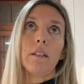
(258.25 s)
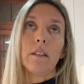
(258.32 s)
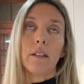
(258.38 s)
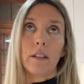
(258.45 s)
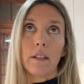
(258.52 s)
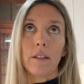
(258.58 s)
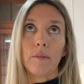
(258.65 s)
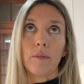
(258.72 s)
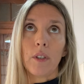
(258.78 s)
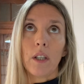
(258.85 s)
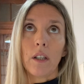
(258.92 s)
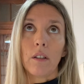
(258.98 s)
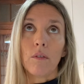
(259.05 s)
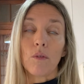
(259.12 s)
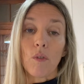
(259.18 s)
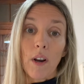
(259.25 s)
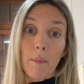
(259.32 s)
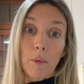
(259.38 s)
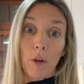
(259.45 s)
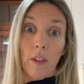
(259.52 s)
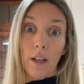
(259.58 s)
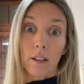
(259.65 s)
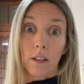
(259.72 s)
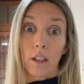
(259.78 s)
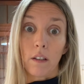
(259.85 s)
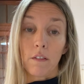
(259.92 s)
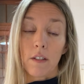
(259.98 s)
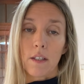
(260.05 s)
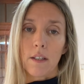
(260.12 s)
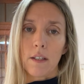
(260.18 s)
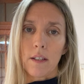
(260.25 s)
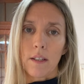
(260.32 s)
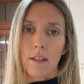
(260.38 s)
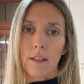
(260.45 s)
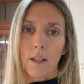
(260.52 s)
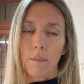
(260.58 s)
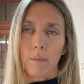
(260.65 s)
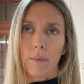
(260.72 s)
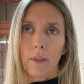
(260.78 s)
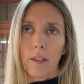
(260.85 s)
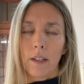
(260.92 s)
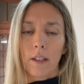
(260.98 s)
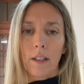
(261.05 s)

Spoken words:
the reproductive system,